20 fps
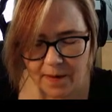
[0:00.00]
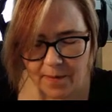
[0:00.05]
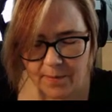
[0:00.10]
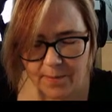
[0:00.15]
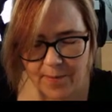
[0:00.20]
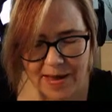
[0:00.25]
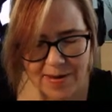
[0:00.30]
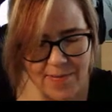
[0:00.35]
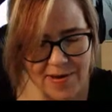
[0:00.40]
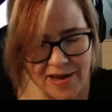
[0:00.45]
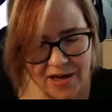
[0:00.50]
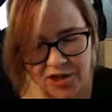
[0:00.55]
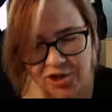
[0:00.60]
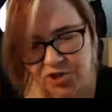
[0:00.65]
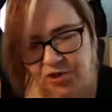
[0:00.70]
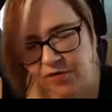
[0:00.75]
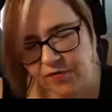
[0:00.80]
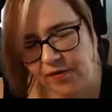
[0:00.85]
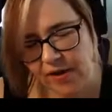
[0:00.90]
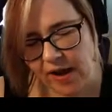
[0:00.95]
Maybe I
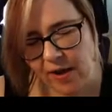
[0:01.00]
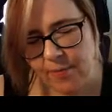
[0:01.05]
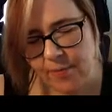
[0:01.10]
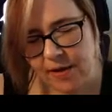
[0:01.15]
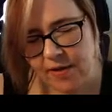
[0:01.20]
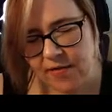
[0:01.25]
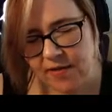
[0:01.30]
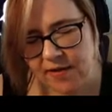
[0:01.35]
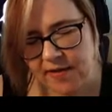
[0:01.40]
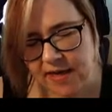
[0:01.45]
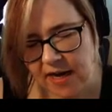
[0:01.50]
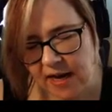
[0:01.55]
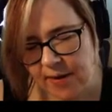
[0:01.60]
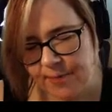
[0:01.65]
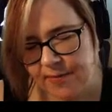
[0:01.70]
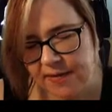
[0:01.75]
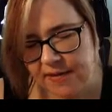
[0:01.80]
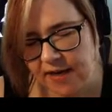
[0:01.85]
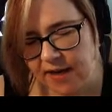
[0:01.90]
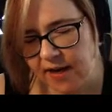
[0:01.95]
should have come in the
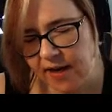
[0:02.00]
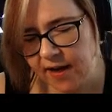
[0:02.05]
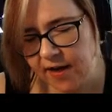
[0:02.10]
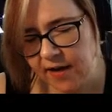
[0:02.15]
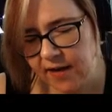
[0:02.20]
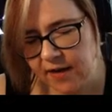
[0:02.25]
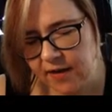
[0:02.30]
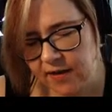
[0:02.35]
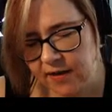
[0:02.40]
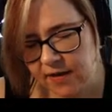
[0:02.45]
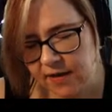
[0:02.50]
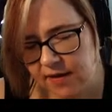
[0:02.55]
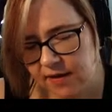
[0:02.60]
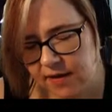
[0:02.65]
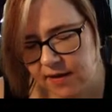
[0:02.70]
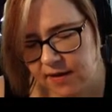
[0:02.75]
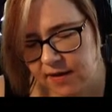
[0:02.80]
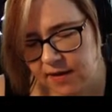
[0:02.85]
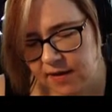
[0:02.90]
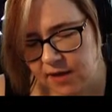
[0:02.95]
top side.
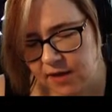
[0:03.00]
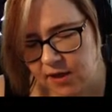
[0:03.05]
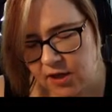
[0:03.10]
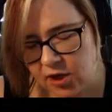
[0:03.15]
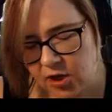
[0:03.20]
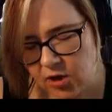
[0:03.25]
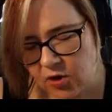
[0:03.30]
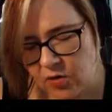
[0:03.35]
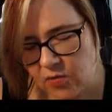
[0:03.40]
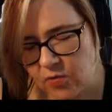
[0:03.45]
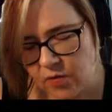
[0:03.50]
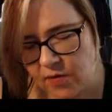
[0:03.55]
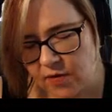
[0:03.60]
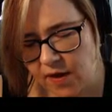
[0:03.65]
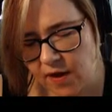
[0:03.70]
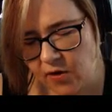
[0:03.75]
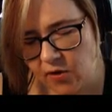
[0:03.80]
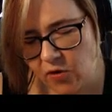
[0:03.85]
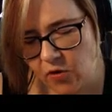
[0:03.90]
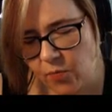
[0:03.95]
You know,
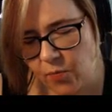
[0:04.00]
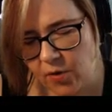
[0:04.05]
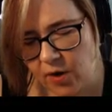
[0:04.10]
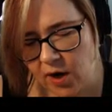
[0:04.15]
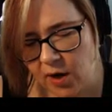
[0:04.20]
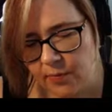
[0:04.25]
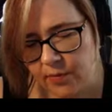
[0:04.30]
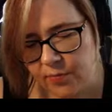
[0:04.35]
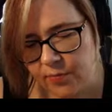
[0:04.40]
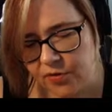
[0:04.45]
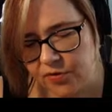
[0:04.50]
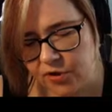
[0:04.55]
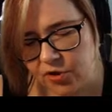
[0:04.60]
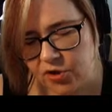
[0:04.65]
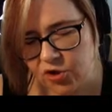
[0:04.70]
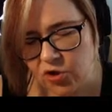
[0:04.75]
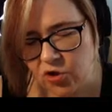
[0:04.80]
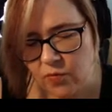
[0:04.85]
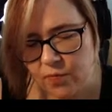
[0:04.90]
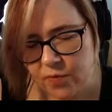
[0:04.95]
that whole problem with the
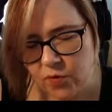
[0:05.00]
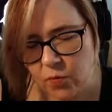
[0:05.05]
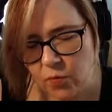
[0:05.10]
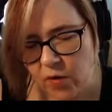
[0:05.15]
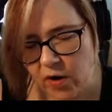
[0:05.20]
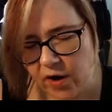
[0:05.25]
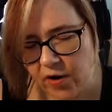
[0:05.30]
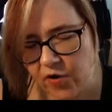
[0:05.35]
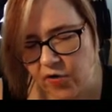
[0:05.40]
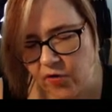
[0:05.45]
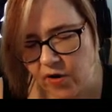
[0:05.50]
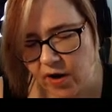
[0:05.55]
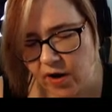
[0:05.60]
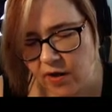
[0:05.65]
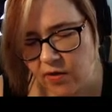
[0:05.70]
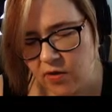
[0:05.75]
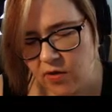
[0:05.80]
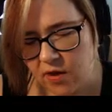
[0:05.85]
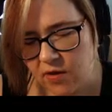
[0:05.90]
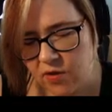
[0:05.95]
troops wandering
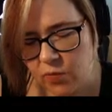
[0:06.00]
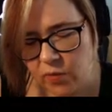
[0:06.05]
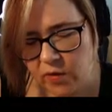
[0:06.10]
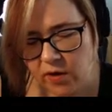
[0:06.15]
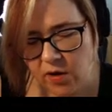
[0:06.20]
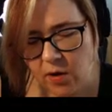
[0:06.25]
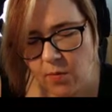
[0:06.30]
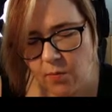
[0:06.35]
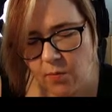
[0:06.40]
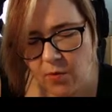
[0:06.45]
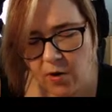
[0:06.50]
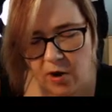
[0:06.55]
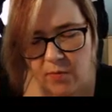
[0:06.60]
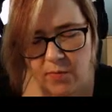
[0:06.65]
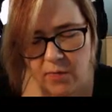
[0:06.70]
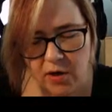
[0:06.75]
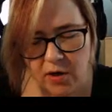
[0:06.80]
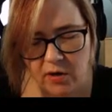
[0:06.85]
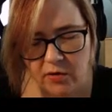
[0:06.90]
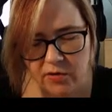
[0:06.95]
in this one
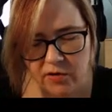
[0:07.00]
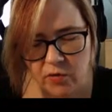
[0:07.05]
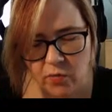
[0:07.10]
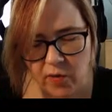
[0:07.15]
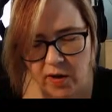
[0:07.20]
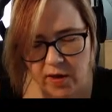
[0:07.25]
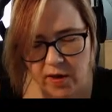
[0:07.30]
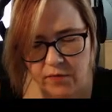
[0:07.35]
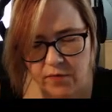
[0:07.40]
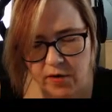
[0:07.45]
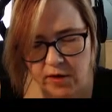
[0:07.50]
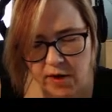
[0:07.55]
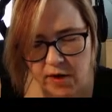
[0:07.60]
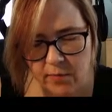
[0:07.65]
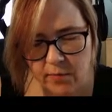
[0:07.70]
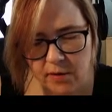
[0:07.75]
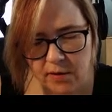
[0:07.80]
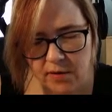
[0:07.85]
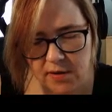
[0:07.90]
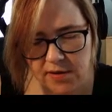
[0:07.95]
compartment goes away if you
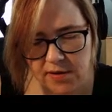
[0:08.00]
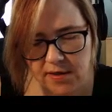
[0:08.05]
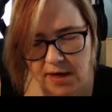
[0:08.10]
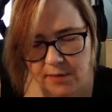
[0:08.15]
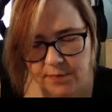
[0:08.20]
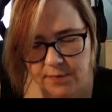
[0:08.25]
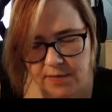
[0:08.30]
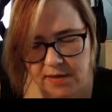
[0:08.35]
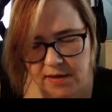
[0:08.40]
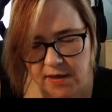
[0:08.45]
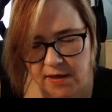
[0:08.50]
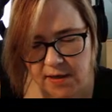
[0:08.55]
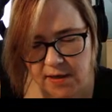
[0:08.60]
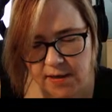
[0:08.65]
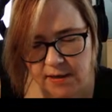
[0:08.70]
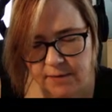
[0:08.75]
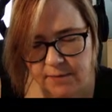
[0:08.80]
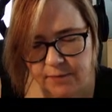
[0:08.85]
come in the top side.